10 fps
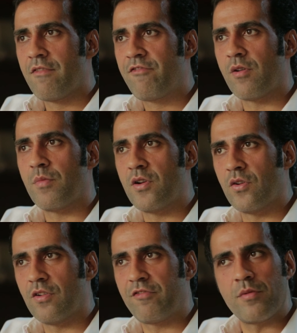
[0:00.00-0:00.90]
from
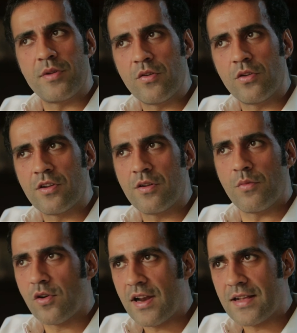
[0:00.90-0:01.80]
an, from an older,
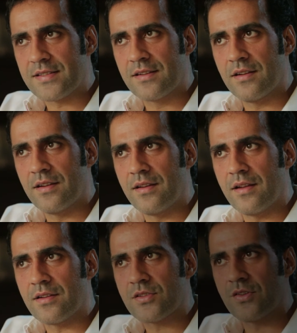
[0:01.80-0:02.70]
more classical
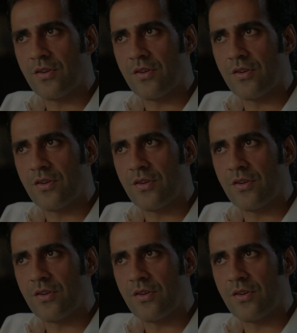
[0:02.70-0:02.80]
India.